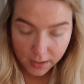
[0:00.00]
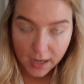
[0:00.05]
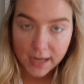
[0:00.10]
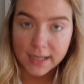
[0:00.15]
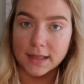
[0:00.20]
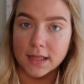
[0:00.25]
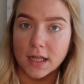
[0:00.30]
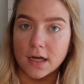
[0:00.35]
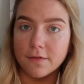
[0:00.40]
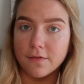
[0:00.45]

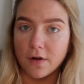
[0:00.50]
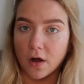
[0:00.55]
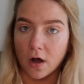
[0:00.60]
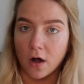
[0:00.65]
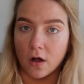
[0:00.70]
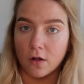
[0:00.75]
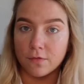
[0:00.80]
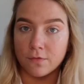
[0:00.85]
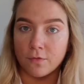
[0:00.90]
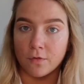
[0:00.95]
I love
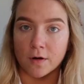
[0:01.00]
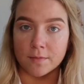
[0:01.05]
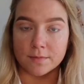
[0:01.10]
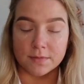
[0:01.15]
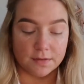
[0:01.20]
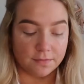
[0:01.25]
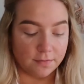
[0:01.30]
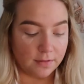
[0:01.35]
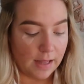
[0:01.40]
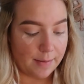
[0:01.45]
all
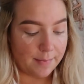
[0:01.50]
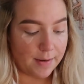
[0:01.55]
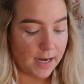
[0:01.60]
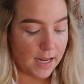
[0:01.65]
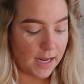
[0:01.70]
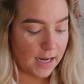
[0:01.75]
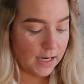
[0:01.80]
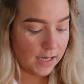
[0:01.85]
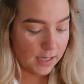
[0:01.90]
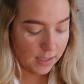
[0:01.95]
forms of
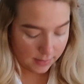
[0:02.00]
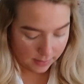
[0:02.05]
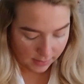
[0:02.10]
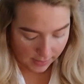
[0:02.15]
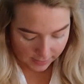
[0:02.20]
lemonade.